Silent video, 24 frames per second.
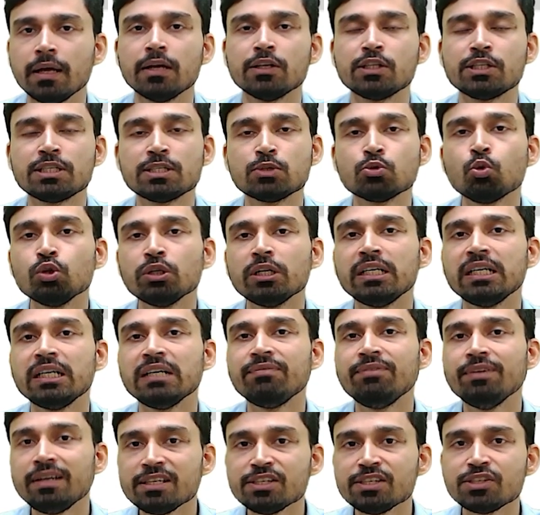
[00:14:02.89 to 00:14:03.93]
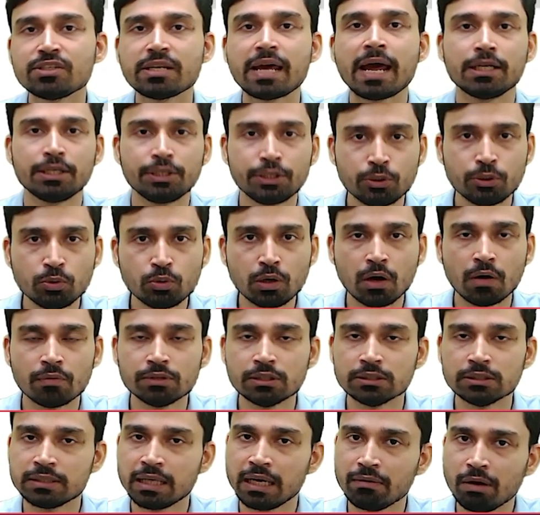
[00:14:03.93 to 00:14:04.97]
show the defeatist attitude of
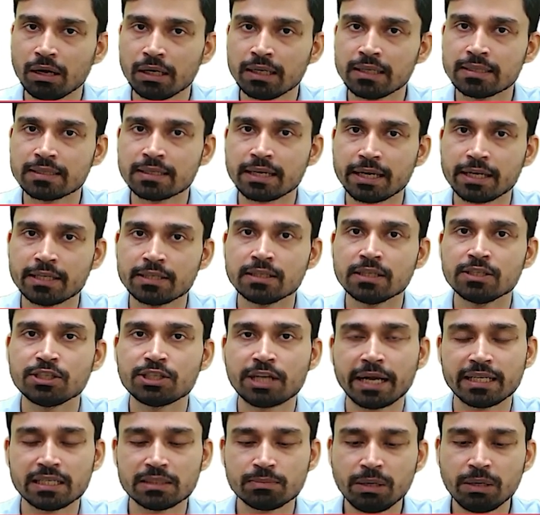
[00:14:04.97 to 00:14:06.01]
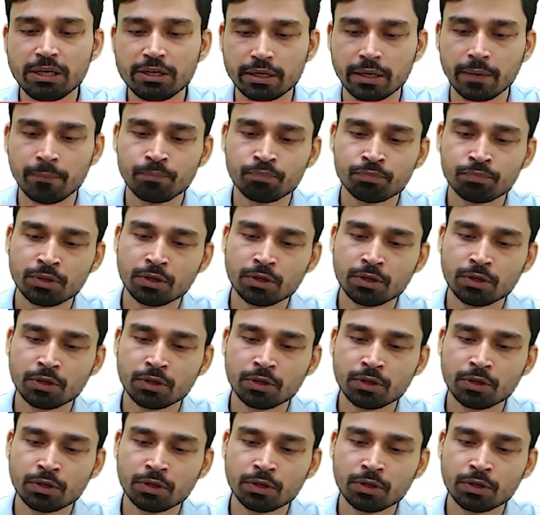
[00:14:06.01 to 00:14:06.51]
the Taiwanese against the Chinese military.